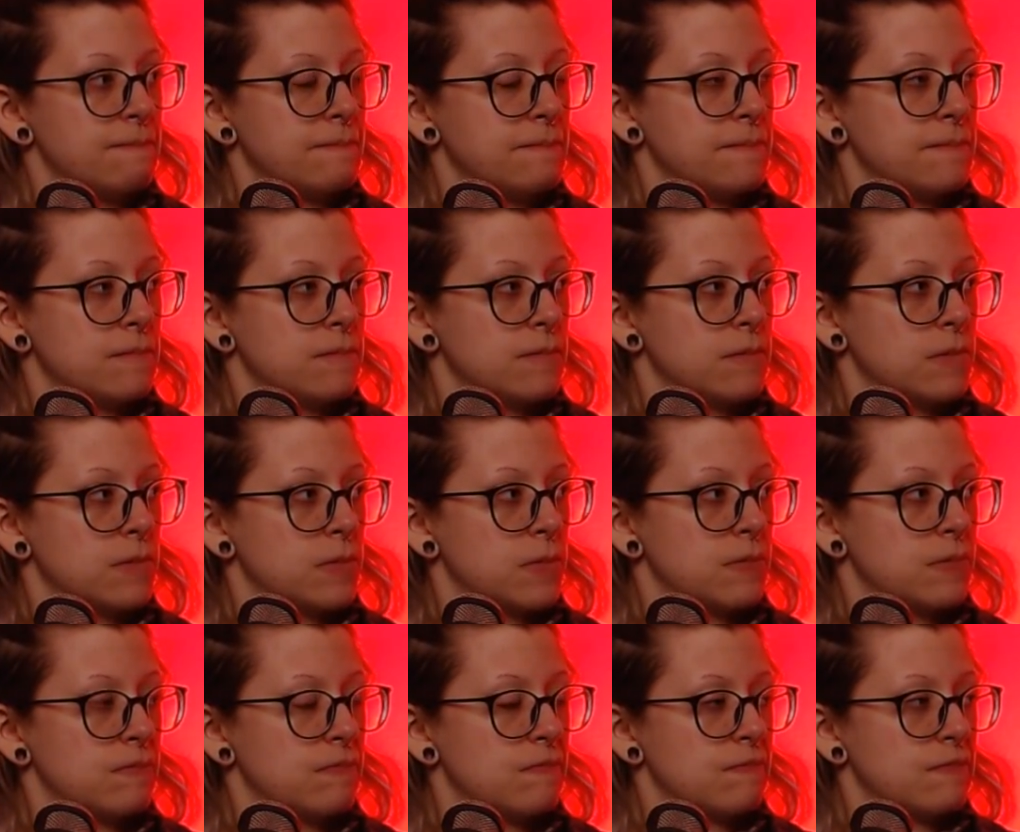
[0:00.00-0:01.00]

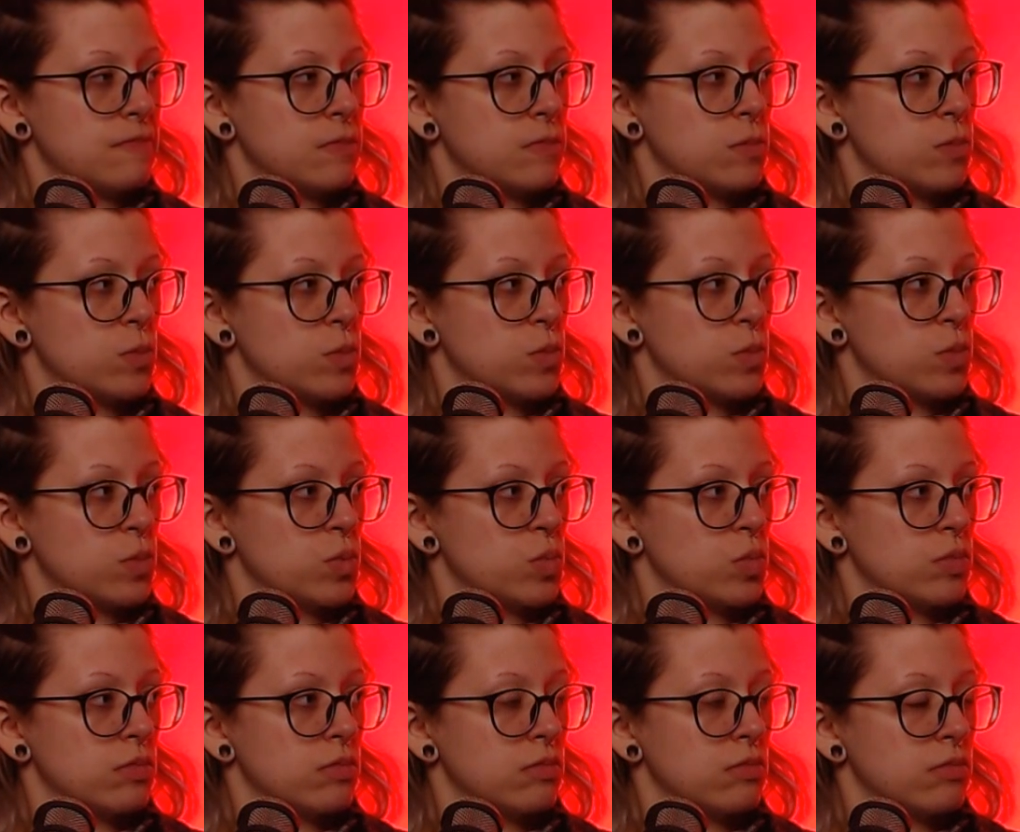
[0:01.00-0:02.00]

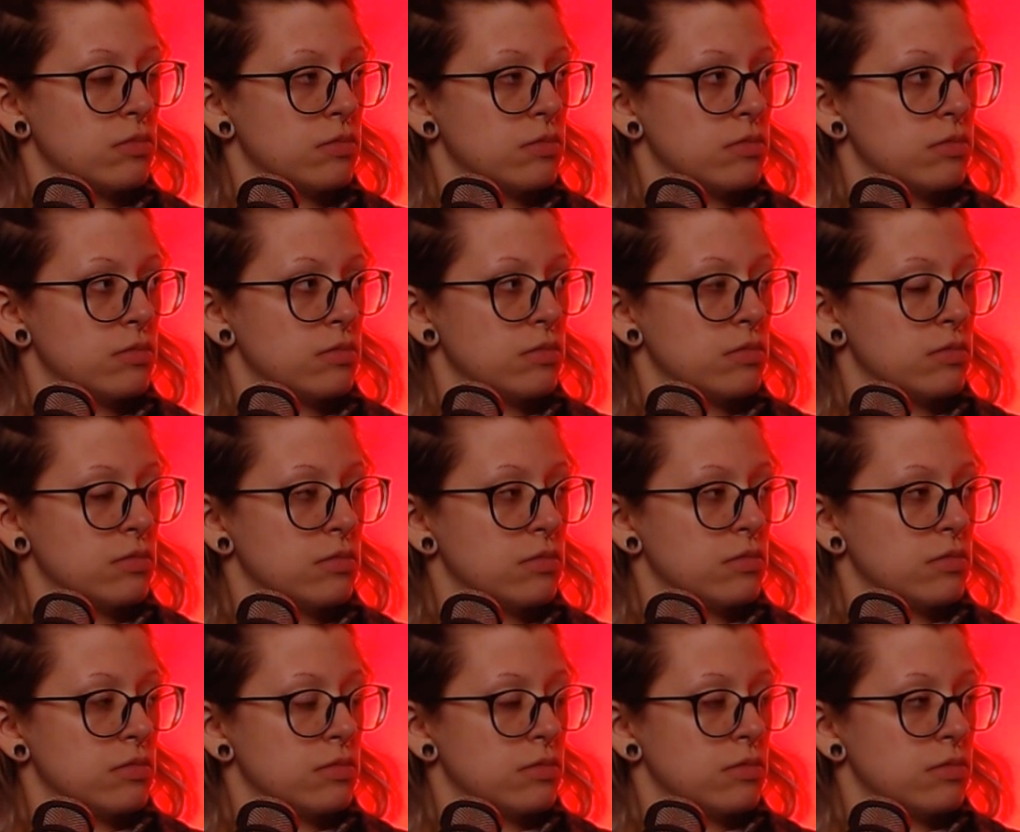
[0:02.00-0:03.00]

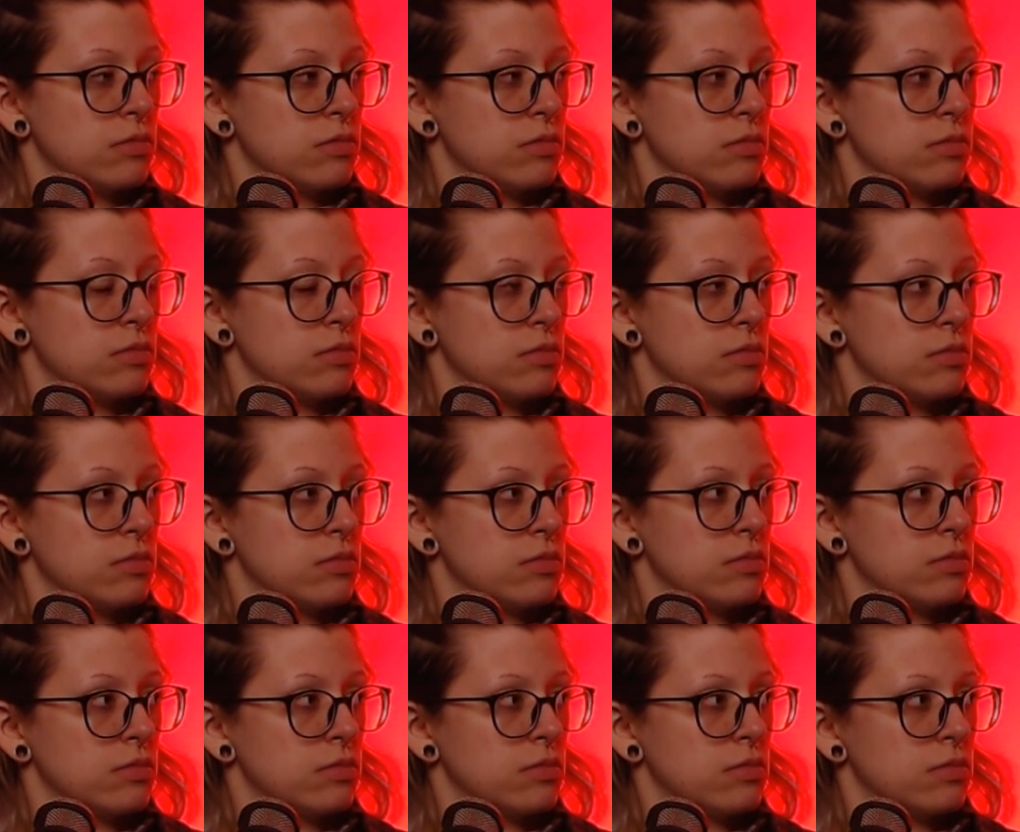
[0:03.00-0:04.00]

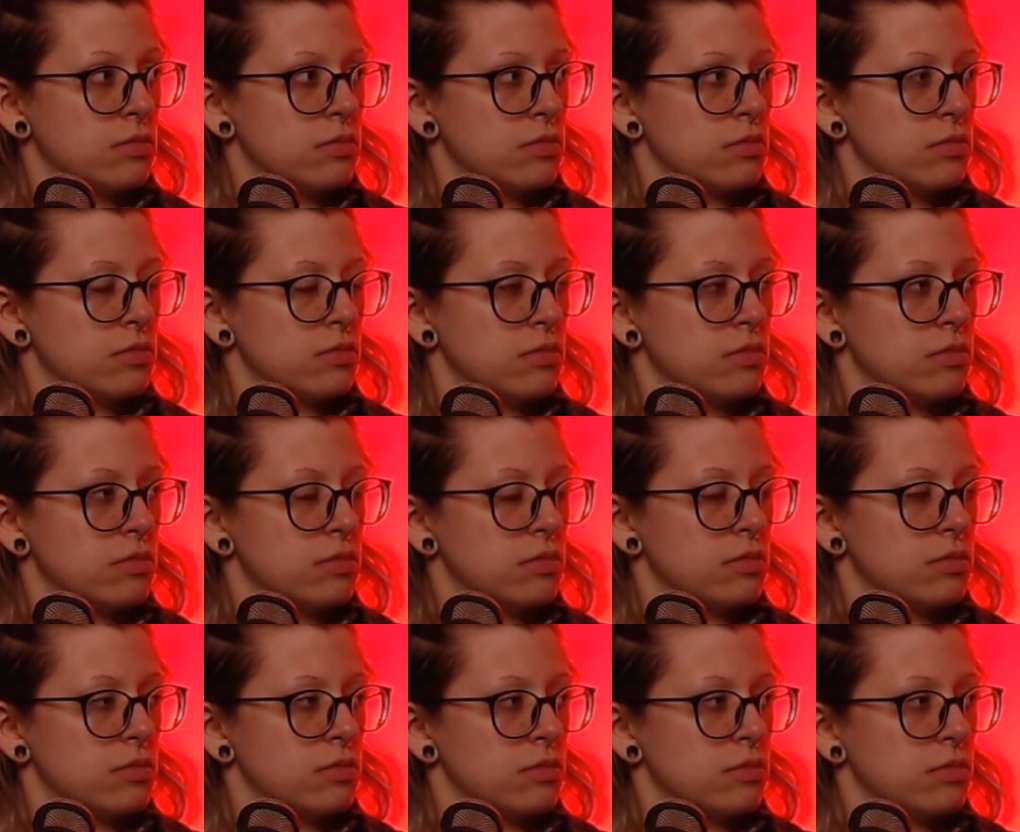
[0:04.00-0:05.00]

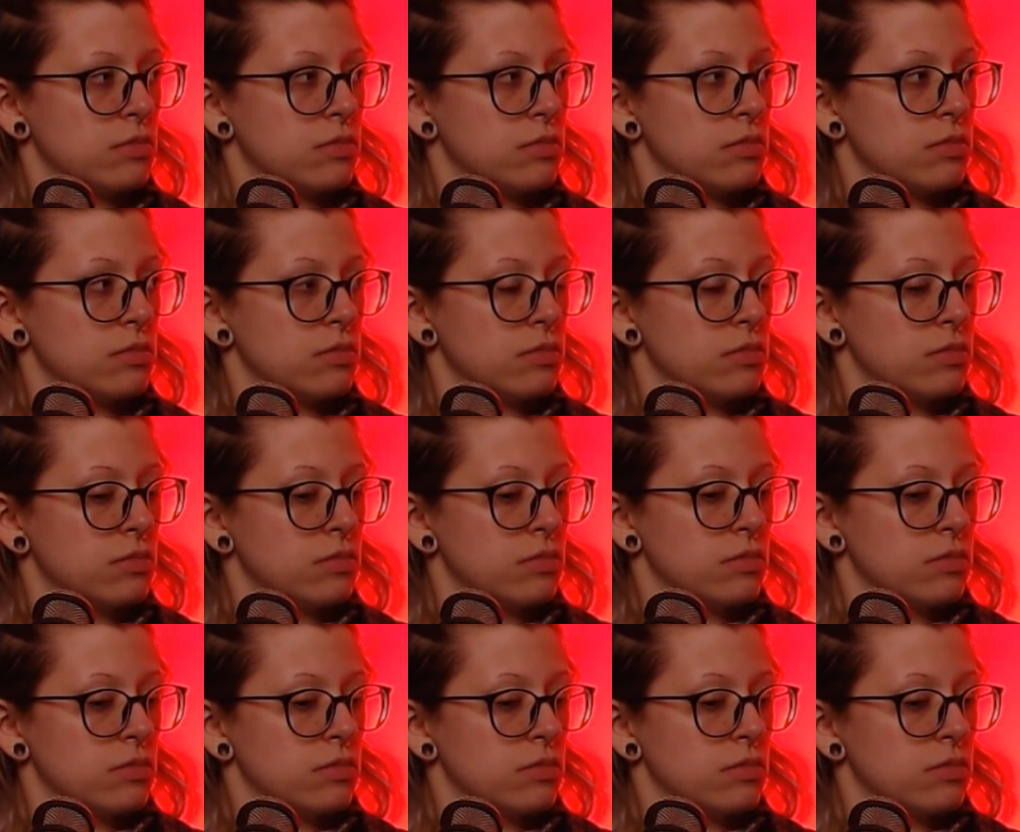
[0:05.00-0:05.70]
(silent)